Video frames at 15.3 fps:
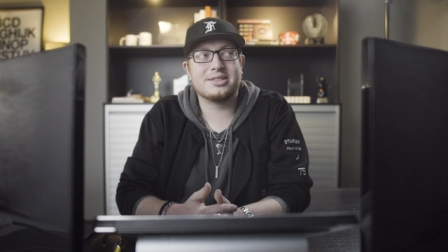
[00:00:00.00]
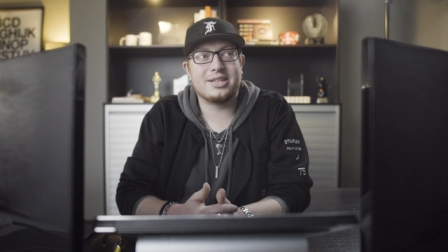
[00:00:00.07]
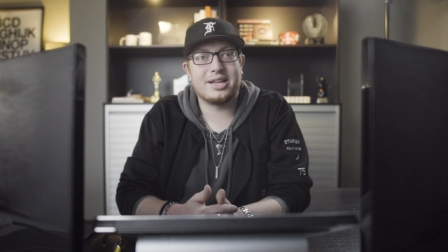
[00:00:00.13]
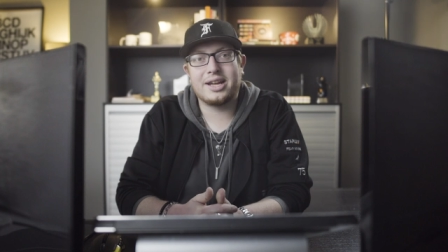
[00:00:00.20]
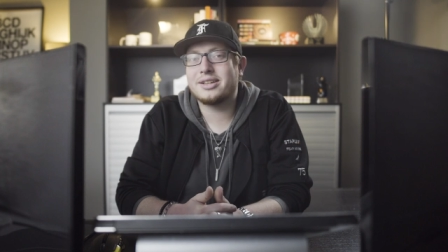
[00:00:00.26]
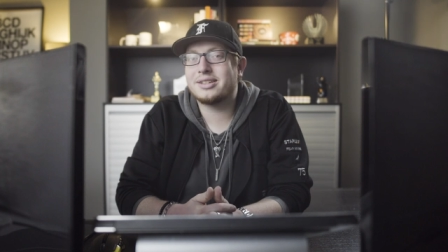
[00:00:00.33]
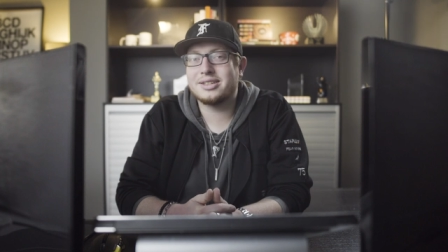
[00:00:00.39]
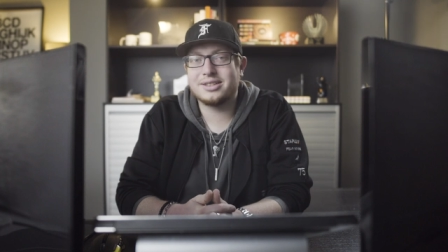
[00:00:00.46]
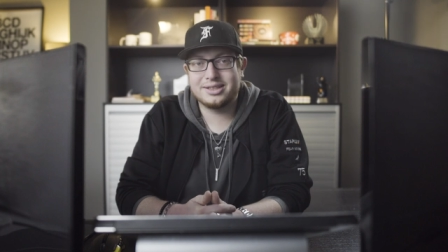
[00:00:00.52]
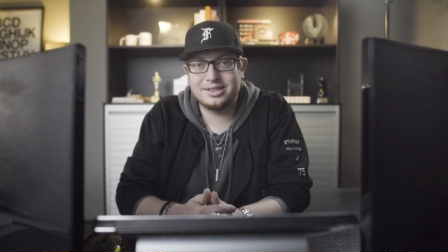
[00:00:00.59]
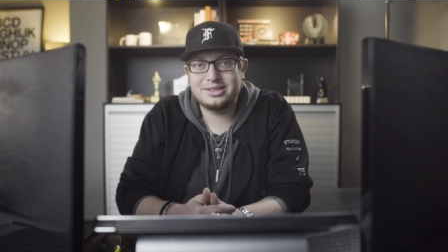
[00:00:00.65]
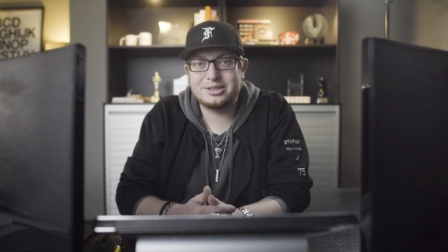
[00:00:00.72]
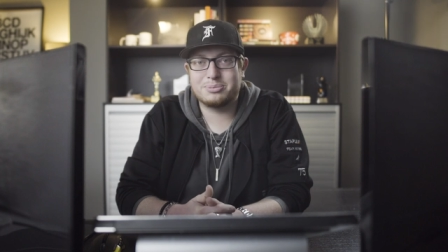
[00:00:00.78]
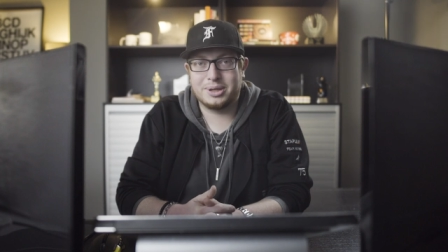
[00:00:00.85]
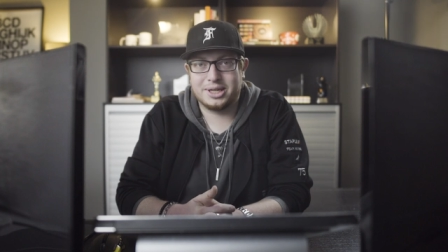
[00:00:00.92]

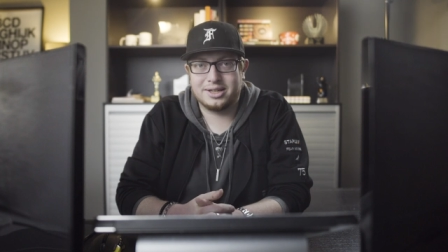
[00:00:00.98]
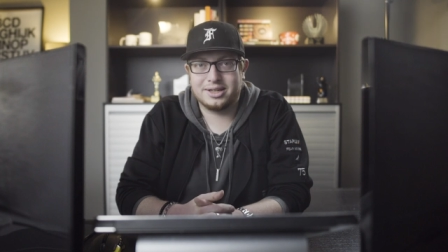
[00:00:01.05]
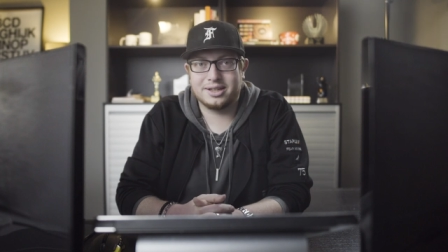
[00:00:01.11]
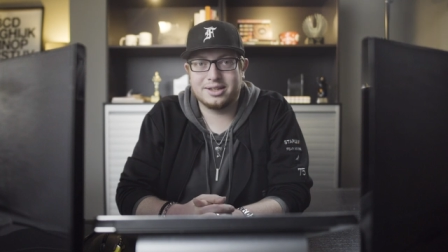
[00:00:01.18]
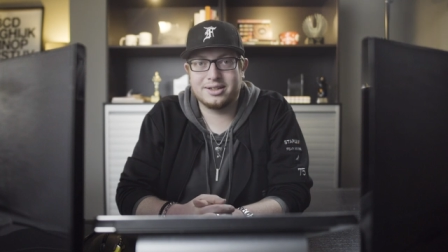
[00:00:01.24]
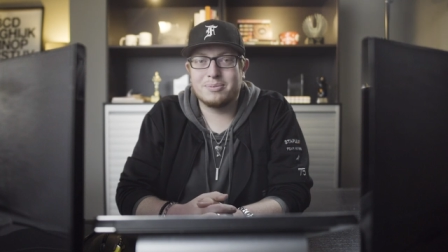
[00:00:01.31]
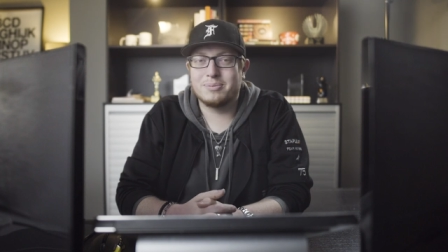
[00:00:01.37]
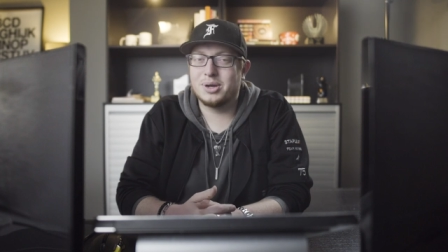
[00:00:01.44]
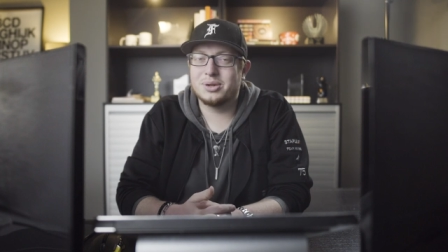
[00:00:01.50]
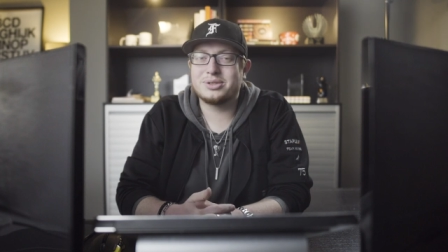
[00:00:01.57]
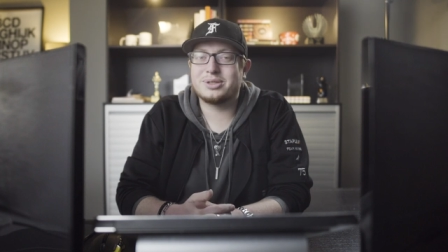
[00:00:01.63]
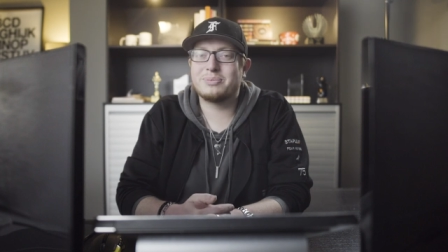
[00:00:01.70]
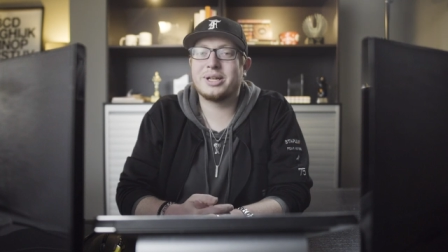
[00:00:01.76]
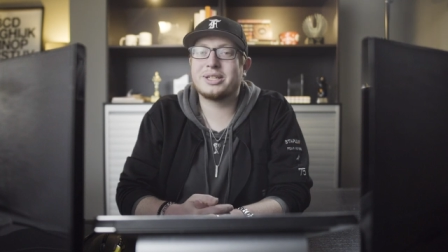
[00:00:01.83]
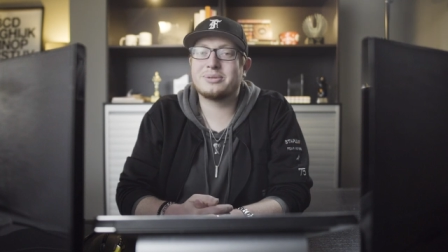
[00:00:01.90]
Technically speaking,
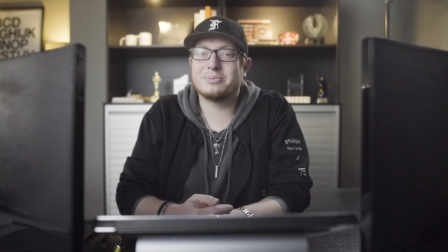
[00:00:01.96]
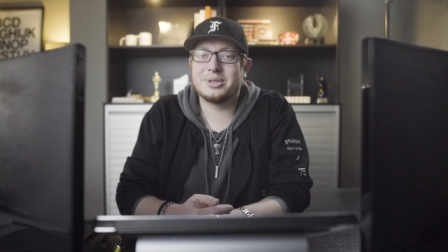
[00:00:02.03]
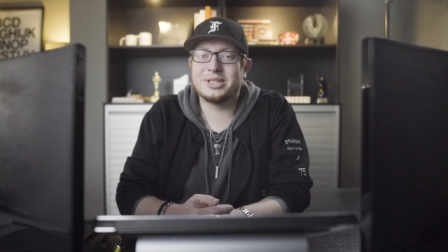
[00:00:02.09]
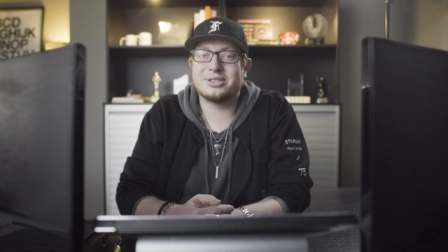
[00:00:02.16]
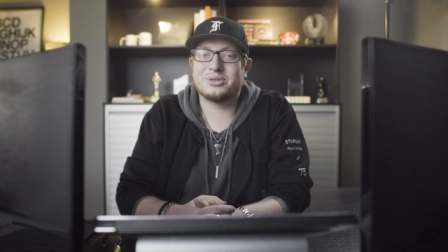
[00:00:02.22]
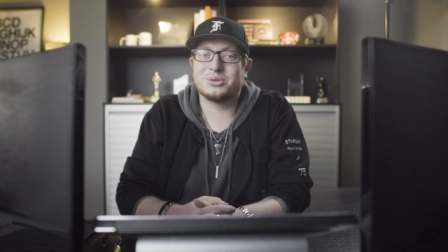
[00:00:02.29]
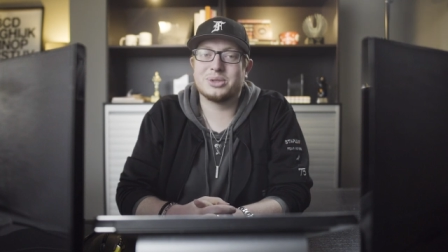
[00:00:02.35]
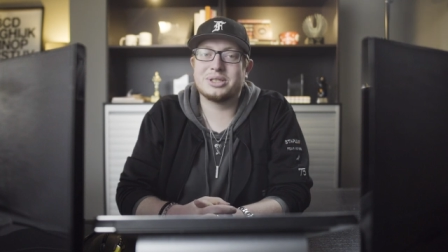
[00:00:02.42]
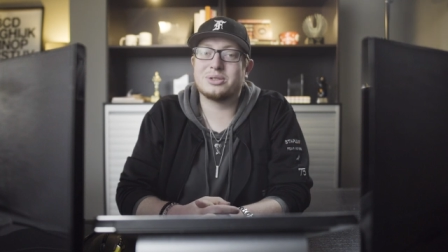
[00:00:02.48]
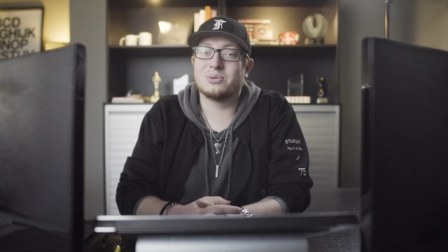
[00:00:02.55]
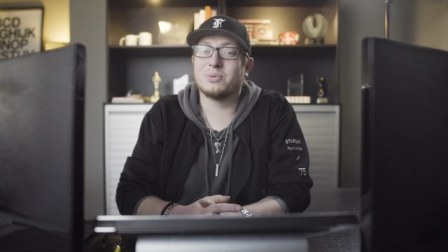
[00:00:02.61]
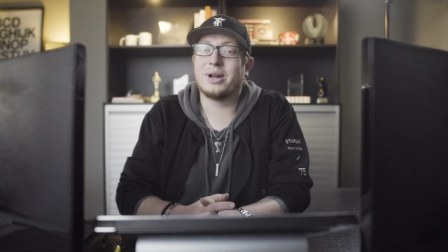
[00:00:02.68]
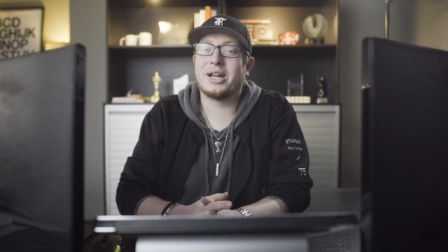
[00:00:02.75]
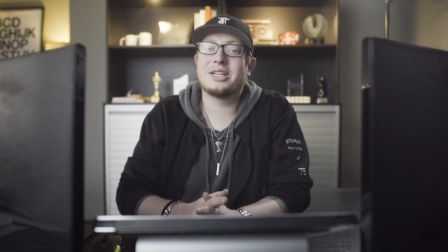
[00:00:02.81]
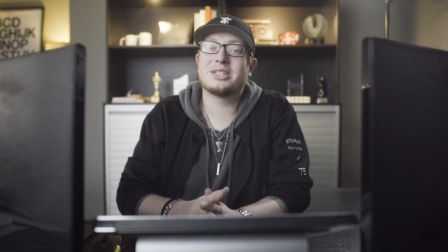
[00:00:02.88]
most men's ministries
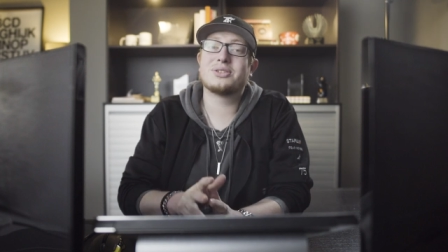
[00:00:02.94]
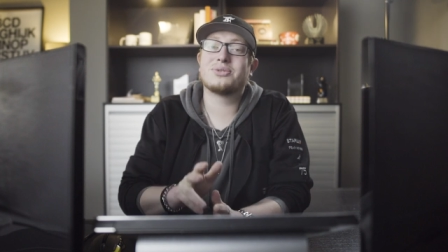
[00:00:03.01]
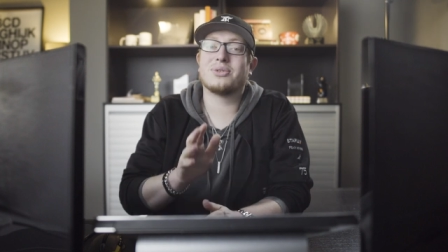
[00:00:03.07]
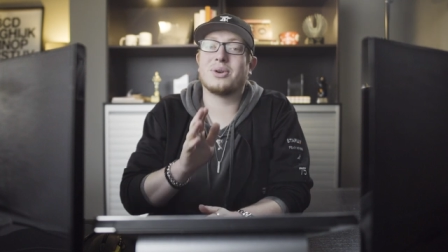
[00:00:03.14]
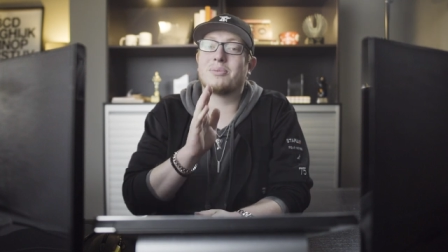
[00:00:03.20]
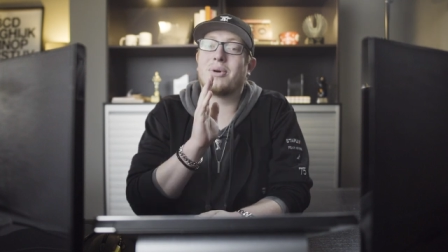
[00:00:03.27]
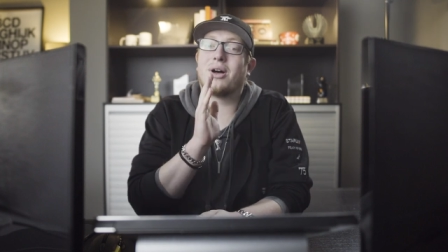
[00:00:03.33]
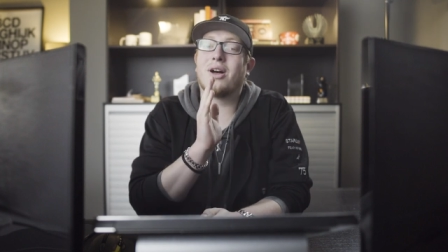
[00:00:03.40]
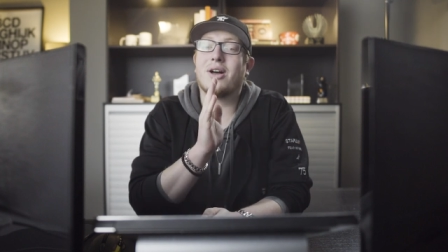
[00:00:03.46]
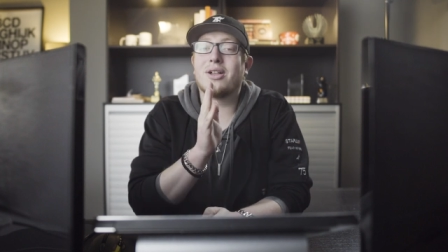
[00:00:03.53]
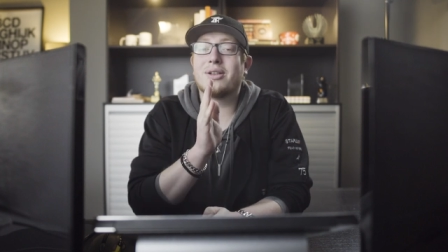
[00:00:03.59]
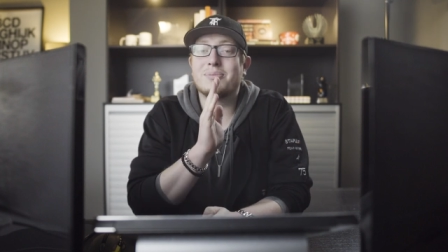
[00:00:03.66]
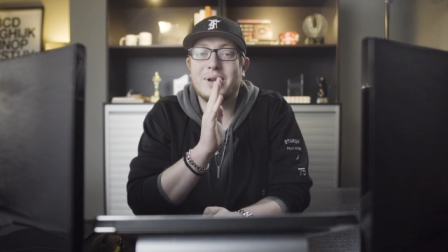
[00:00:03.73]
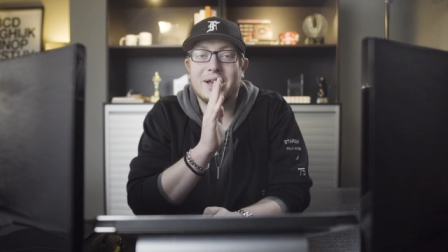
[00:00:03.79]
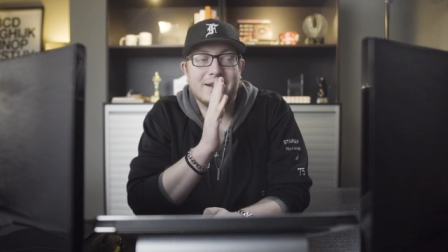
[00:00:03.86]
range from
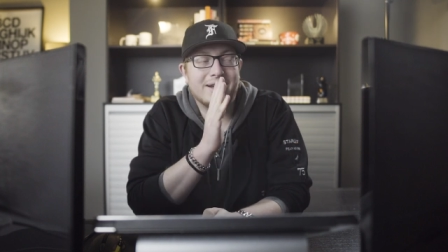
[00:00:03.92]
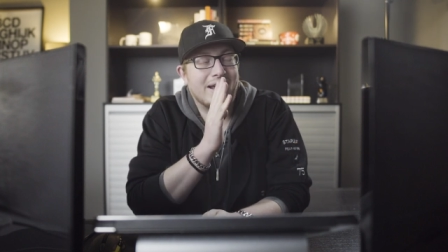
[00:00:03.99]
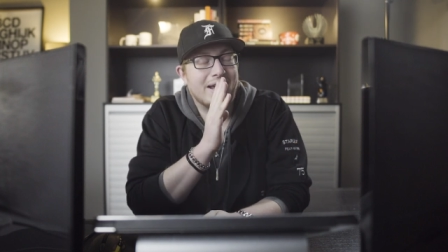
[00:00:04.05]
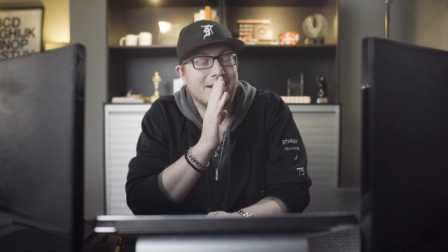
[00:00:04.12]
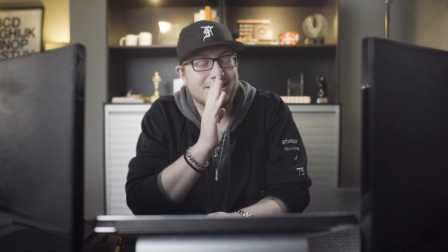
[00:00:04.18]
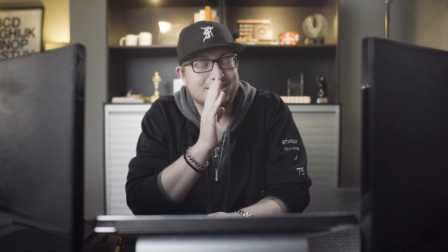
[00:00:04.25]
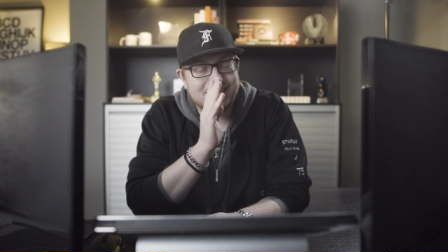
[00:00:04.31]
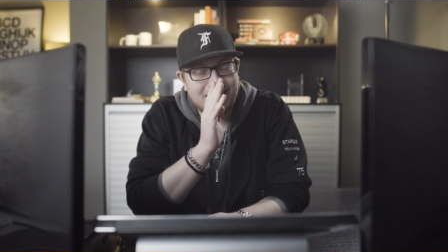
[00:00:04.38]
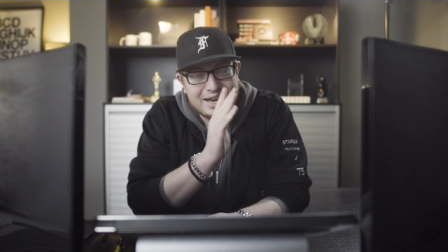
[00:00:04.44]
all men age